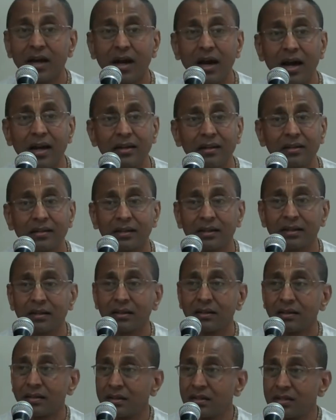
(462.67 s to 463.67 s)
under the
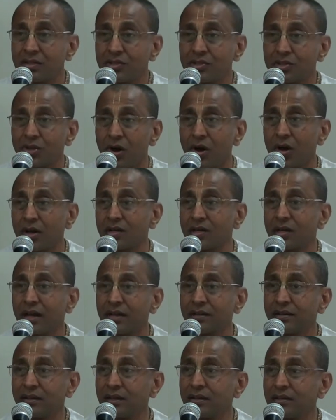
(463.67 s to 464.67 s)
jaw
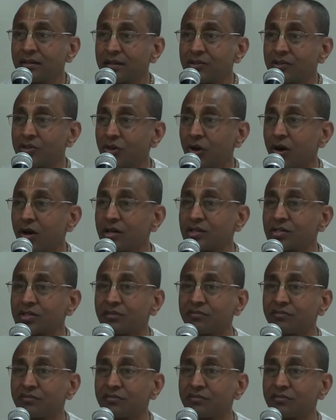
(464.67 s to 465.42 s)
and in the jaws